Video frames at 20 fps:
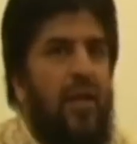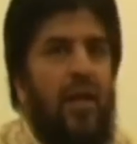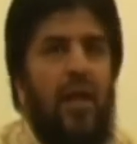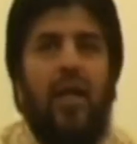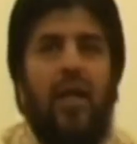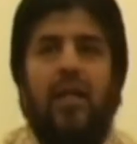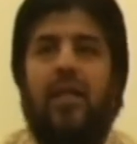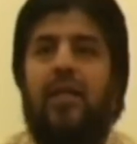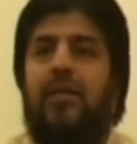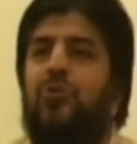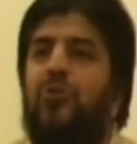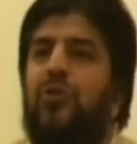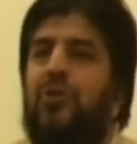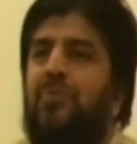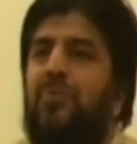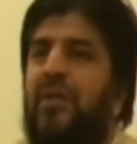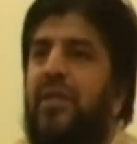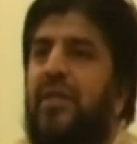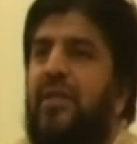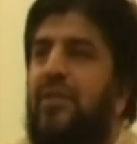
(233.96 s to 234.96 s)
And he took
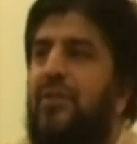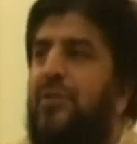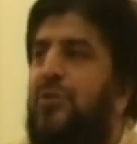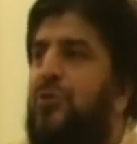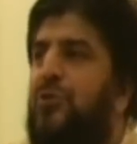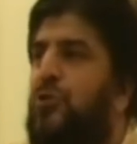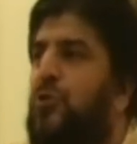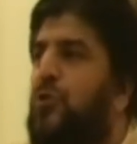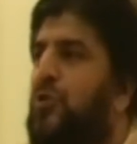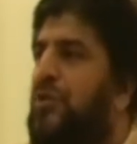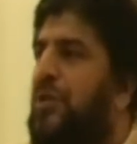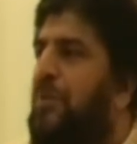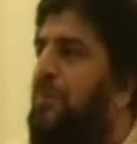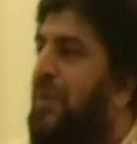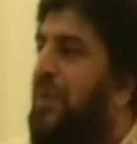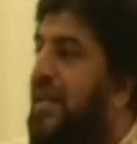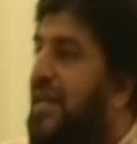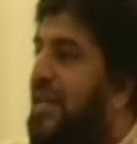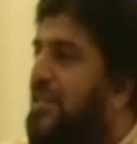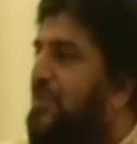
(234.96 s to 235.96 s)
me to the
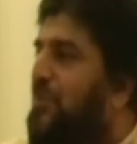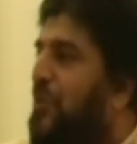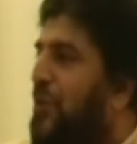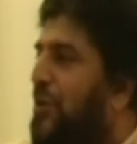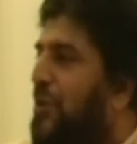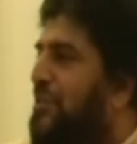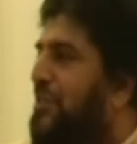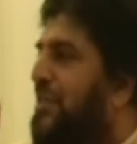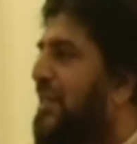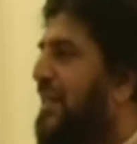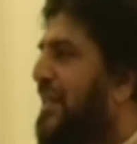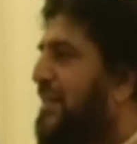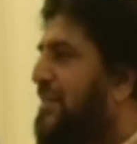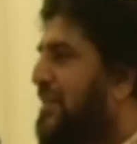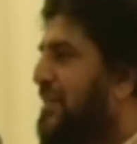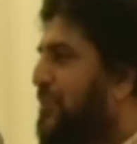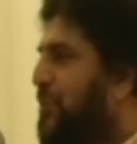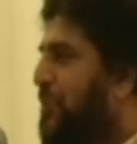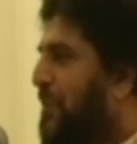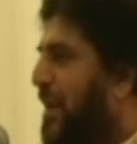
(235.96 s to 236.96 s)
biggest mosque in
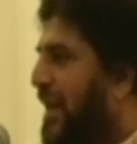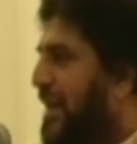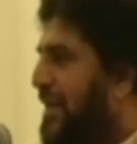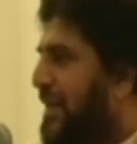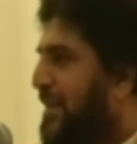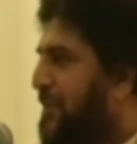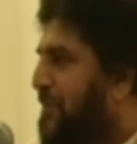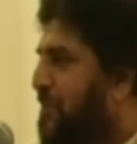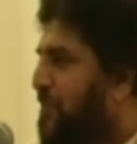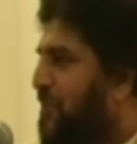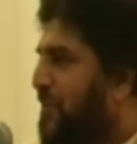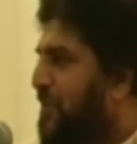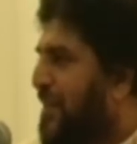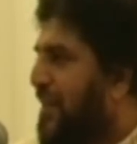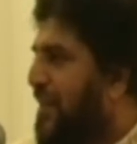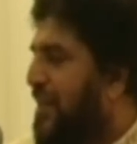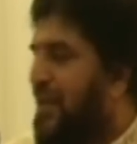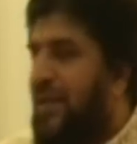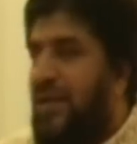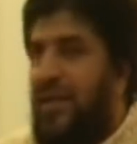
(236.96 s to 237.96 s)
Dubai.
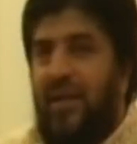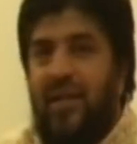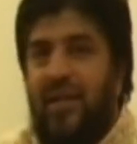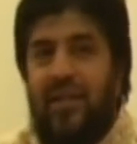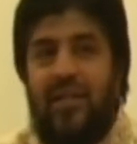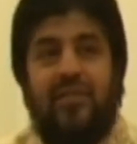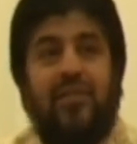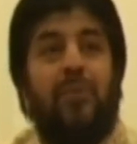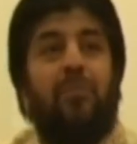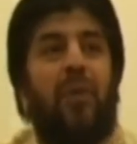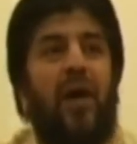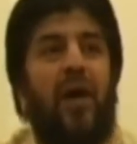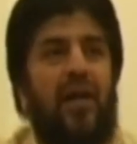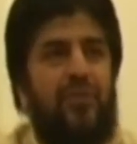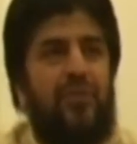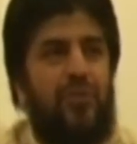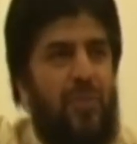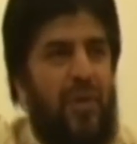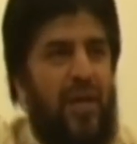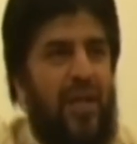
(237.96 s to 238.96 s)
It is in Par
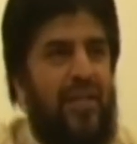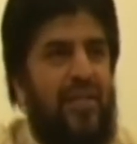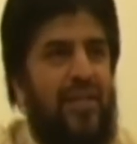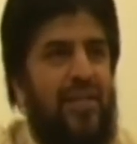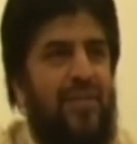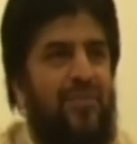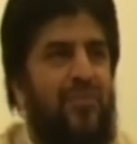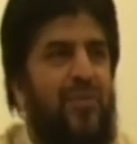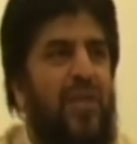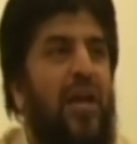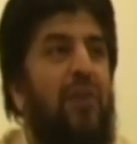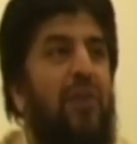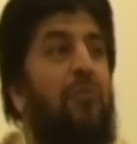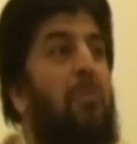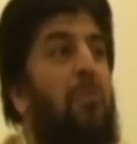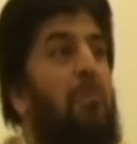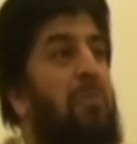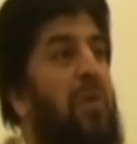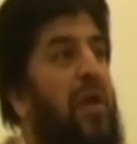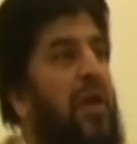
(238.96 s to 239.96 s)
Dubai. They have a
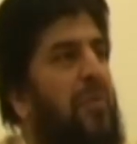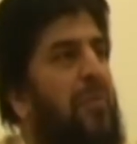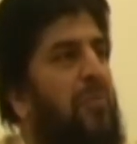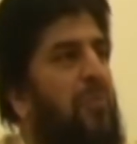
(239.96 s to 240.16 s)
big